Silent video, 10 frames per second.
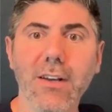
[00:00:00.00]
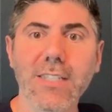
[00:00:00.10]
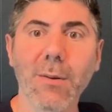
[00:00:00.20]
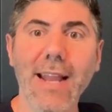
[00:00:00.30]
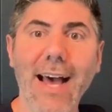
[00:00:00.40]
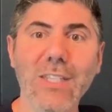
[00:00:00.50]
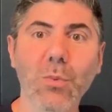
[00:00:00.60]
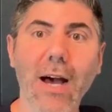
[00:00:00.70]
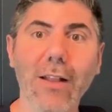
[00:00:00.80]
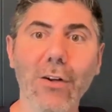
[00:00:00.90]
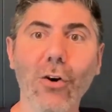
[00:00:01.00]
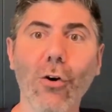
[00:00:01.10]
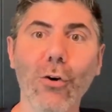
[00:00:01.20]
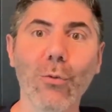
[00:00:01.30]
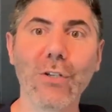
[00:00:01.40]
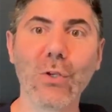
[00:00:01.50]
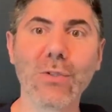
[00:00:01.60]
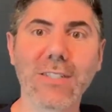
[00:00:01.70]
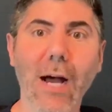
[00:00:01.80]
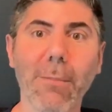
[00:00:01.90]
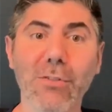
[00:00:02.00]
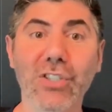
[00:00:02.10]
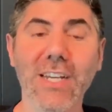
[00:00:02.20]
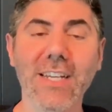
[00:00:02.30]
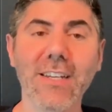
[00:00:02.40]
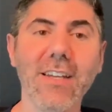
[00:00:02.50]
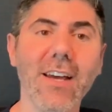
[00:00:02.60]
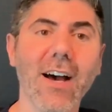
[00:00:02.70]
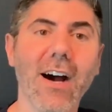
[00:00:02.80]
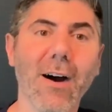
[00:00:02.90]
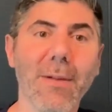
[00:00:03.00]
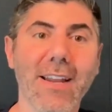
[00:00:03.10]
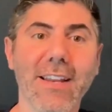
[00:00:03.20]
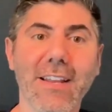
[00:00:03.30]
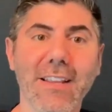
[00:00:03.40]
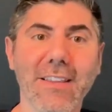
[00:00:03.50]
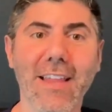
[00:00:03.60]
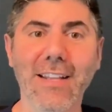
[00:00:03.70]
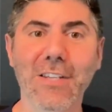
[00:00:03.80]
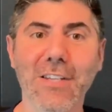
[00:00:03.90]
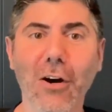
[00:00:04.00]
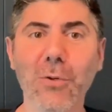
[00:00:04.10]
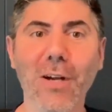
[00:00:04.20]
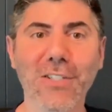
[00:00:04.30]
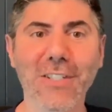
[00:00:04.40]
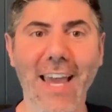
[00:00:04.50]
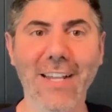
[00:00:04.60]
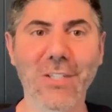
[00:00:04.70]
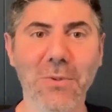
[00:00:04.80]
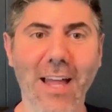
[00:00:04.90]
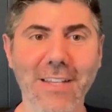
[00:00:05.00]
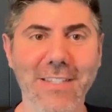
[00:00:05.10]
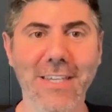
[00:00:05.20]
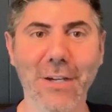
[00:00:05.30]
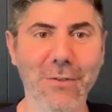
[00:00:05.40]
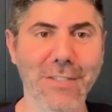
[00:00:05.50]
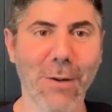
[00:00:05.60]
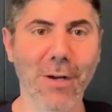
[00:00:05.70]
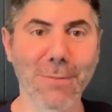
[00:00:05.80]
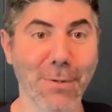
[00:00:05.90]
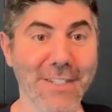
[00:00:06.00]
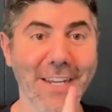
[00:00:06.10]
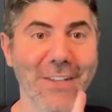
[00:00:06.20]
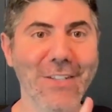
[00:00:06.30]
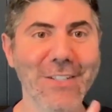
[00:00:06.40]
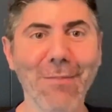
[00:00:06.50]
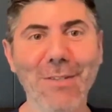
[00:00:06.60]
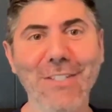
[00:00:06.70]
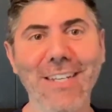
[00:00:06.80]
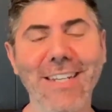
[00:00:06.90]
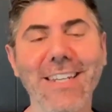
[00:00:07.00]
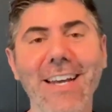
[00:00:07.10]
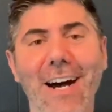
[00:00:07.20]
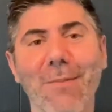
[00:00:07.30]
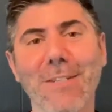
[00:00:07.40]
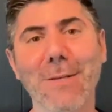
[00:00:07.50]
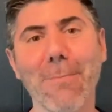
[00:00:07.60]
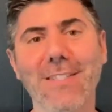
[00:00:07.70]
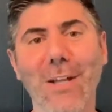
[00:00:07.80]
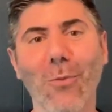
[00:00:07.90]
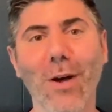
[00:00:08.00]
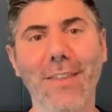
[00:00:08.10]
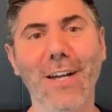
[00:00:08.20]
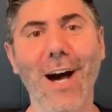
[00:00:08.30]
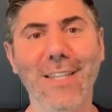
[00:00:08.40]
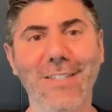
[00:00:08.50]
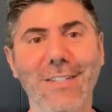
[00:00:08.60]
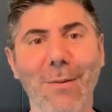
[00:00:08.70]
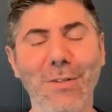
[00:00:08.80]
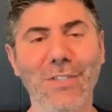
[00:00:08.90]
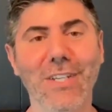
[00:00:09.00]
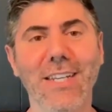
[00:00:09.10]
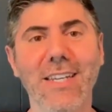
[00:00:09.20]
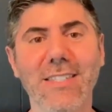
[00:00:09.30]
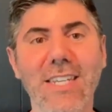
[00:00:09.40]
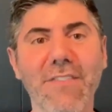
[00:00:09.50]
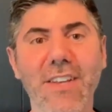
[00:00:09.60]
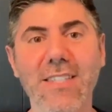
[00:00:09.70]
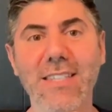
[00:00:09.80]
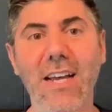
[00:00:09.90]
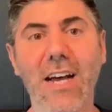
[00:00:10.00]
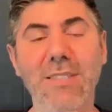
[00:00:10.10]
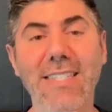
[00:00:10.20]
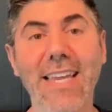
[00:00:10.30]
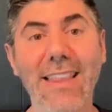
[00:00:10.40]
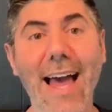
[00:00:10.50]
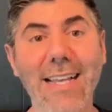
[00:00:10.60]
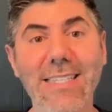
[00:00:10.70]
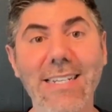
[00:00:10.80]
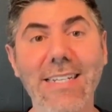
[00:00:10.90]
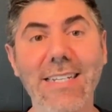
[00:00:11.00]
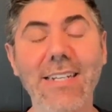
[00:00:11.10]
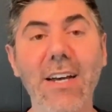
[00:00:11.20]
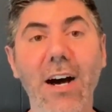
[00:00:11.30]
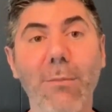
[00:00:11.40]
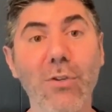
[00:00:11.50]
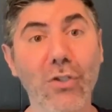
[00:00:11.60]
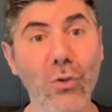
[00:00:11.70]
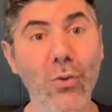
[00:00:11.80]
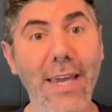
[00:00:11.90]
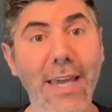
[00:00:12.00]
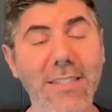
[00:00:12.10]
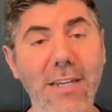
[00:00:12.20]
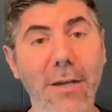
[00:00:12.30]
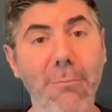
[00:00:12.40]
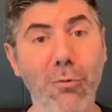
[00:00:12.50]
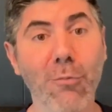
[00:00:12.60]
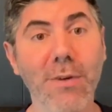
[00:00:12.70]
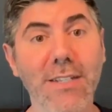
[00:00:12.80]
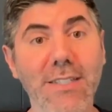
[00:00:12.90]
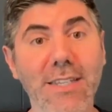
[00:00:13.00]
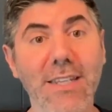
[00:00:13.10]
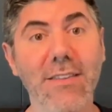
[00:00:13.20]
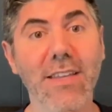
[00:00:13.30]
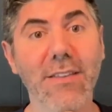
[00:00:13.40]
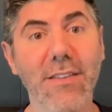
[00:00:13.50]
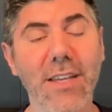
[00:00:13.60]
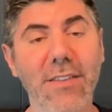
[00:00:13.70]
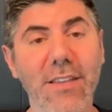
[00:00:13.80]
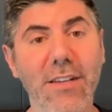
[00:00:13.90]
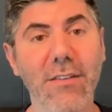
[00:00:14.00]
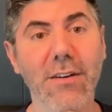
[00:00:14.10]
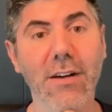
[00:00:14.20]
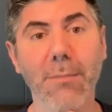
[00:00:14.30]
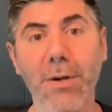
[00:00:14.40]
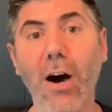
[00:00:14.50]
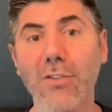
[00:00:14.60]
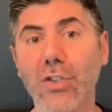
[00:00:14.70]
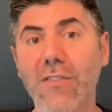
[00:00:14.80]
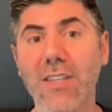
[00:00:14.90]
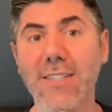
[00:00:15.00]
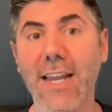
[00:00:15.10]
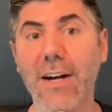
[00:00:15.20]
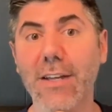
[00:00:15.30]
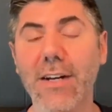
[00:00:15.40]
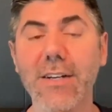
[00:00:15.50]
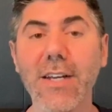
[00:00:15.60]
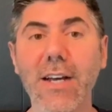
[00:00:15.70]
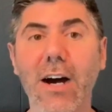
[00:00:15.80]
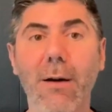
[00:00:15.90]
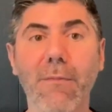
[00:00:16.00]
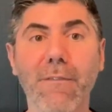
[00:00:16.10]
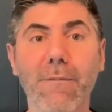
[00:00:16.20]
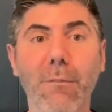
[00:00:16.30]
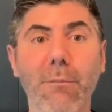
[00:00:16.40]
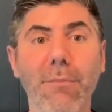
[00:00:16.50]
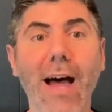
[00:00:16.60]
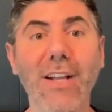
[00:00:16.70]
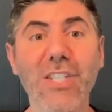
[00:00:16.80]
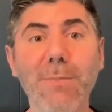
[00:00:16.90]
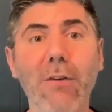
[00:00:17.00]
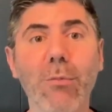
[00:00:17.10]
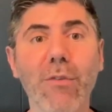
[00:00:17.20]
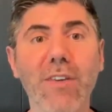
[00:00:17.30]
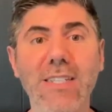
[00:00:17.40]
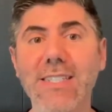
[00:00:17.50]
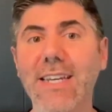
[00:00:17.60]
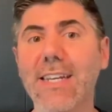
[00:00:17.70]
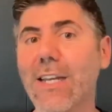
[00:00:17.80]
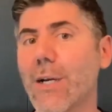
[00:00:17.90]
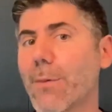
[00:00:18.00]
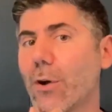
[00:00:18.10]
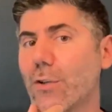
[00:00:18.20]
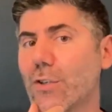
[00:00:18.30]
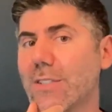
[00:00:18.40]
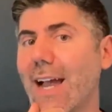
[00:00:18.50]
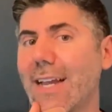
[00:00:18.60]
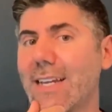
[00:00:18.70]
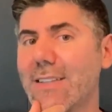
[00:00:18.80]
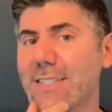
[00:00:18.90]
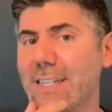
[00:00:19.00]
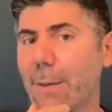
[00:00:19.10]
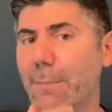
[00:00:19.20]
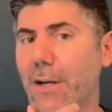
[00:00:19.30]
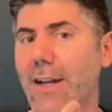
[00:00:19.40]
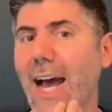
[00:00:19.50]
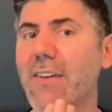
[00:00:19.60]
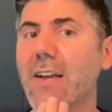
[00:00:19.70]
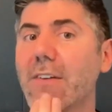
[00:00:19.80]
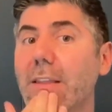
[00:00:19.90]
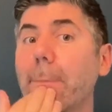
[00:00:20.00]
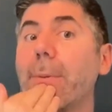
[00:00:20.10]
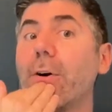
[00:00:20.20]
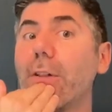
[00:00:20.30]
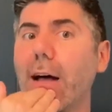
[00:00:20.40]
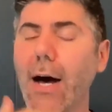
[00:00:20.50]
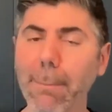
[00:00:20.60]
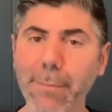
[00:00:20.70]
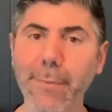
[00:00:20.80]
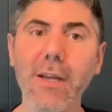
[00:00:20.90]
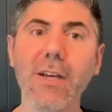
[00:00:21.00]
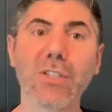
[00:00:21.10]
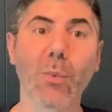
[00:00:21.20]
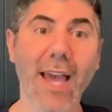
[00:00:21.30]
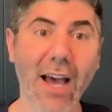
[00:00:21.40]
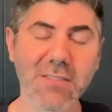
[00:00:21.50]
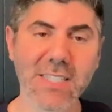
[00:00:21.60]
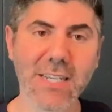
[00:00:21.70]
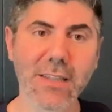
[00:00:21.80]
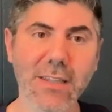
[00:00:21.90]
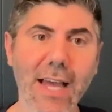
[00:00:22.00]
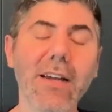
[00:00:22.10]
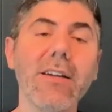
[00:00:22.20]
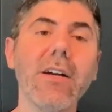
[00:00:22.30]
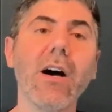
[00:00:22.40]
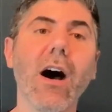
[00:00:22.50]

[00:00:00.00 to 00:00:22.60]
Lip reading: Someone asked, will Ellacor reduce double chin? And that's a hard question to answer without seeing someone's particular double chin. It depends on what the cause of the double chin is. If it's skin laxity, you do get improvements in the contour of this area, not just by removing skin here, but also tightening the skin up here and having everything pull up. So we have seen that.